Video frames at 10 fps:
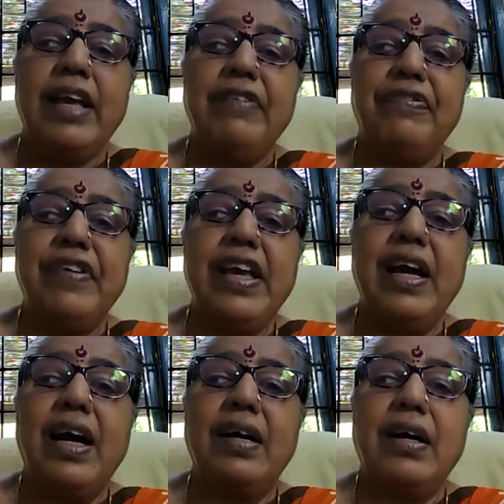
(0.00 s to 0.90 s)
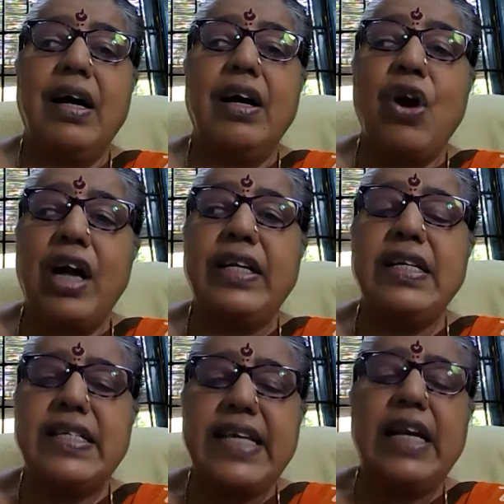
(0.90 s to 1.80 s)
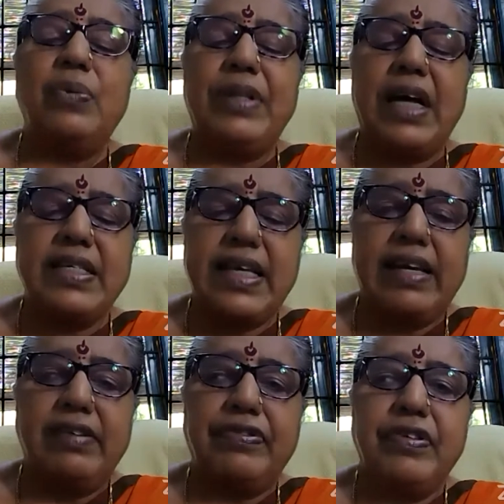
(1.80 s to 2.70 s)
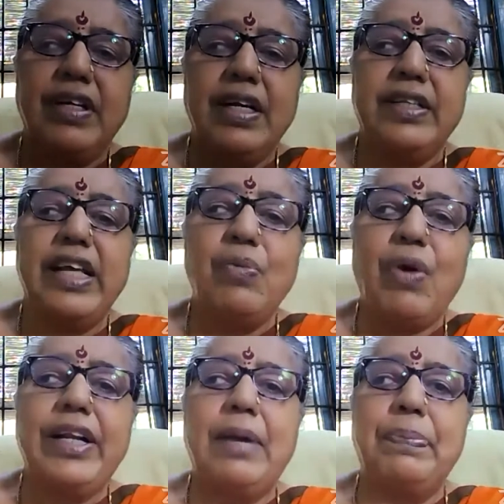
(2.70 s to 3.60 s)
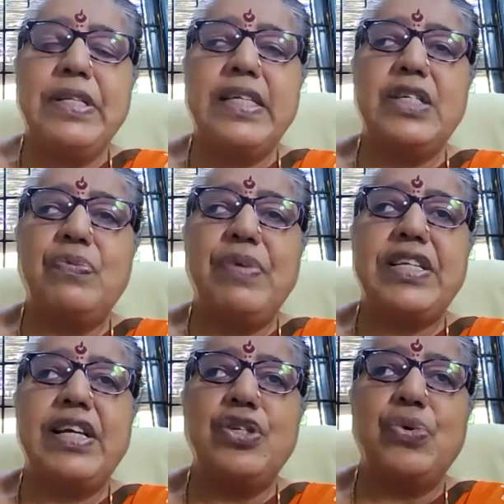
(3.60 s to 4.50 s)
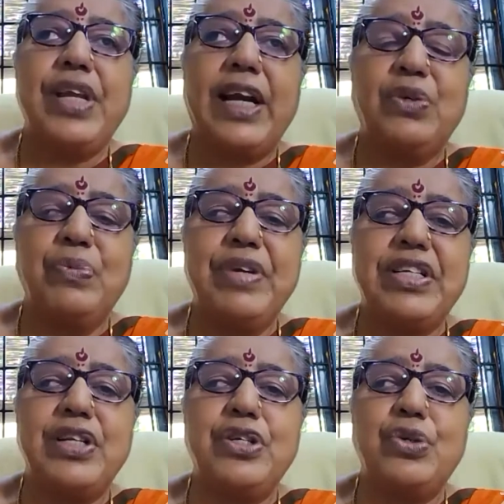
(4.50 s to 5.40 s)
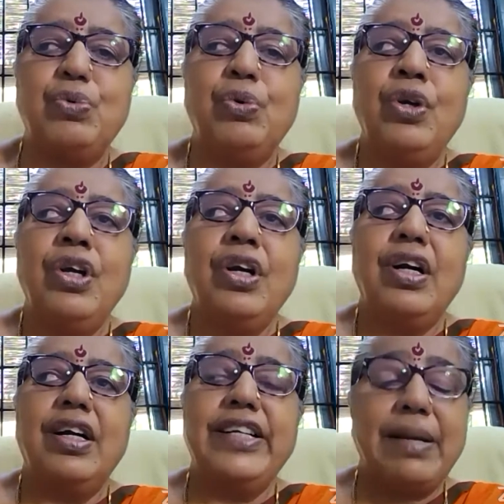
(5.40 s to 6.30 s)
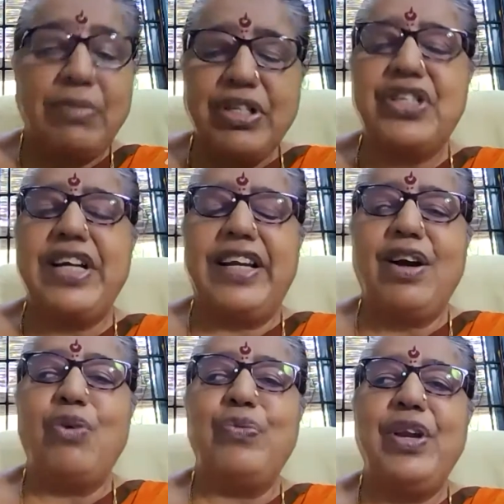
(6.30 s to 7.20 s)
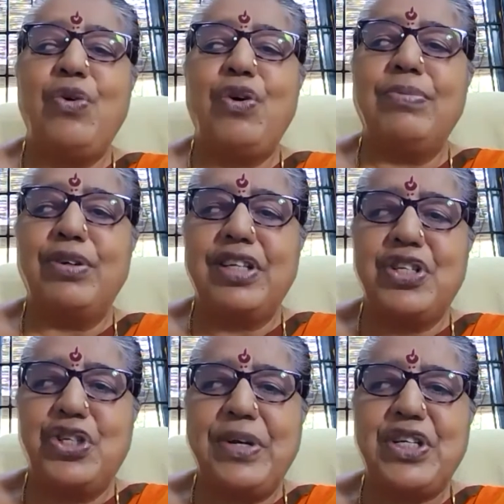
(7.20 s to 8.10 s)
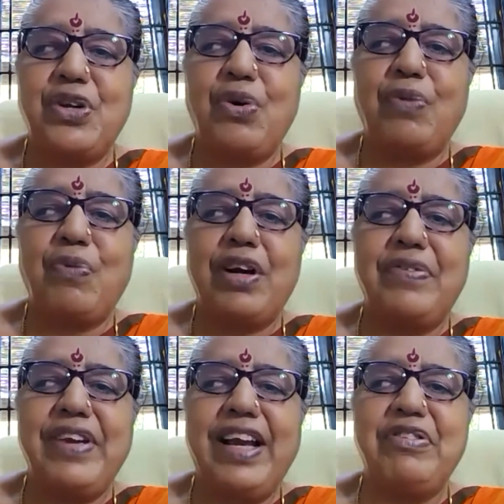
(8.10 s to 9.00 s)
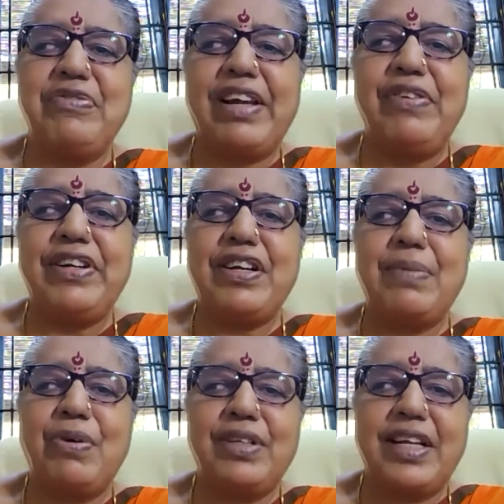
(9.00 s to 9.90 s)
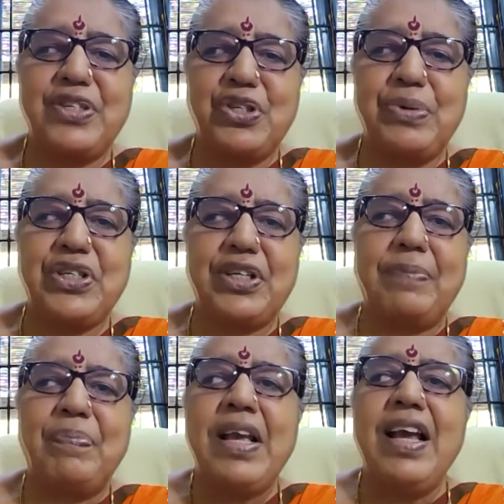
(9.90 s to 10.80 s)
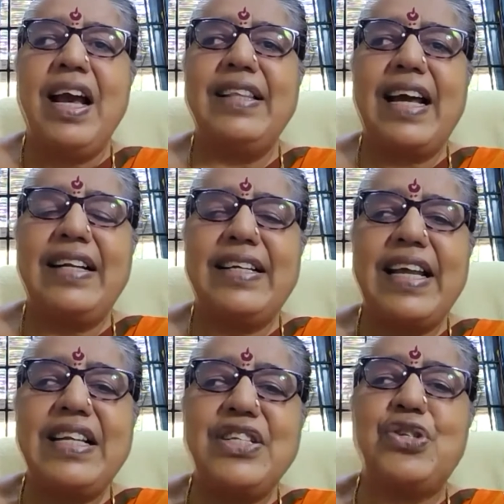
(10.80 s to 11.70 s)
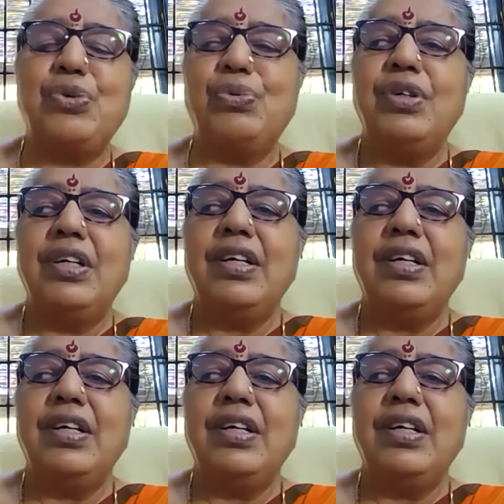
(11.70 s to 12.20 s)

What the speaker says: If we are not in sync with ourselves, then what happens is we tend to react, or we tend to demonstrate how we know about the situation or what we have evaluated about that situation. And that tends to